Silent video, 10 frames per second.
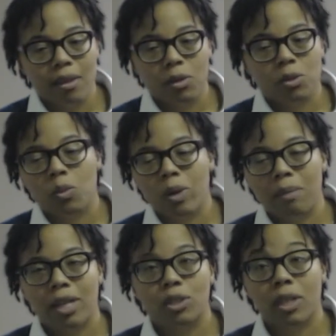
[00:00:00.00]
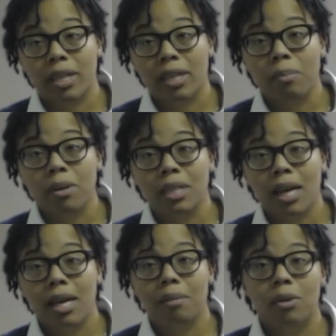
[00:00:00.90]
Who's the one to make sure they get up on
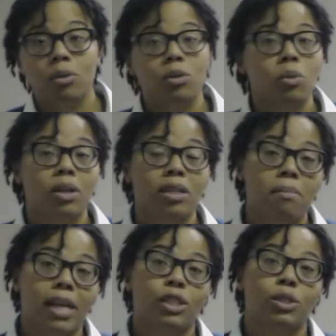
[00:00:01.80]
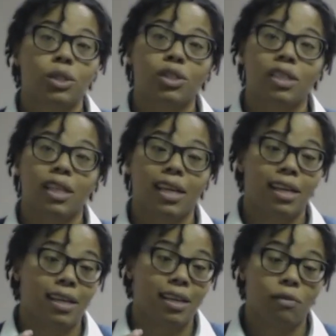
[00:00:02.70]
time, who's the one to make sure
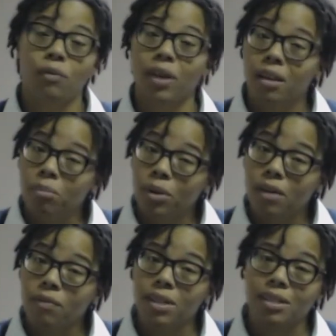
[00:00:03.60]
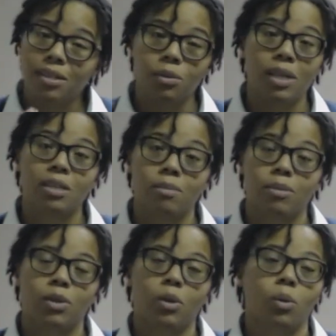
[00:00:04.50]
they get fed breakfast, who gets them to
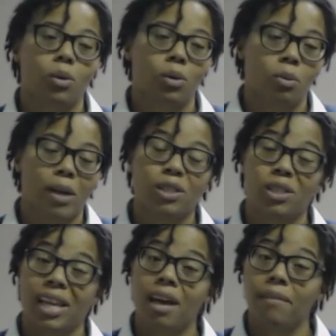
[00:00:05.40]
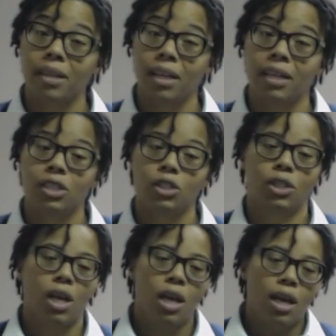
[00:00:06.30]
school, who makes sure they have a
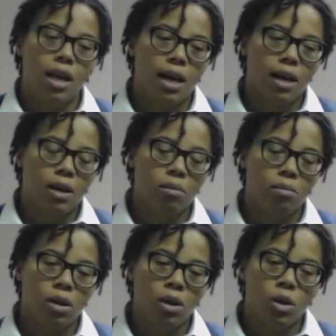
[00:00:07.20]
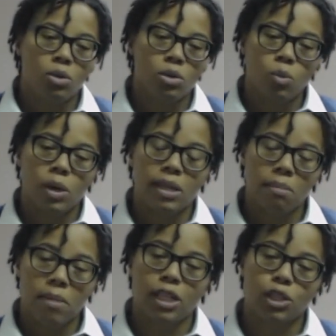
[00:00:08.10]
lunch, who's the one
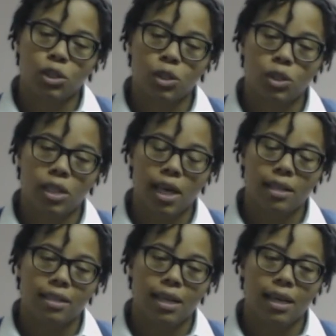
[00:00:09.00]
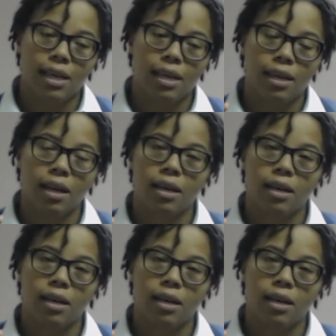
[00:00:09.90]
that makes sure that they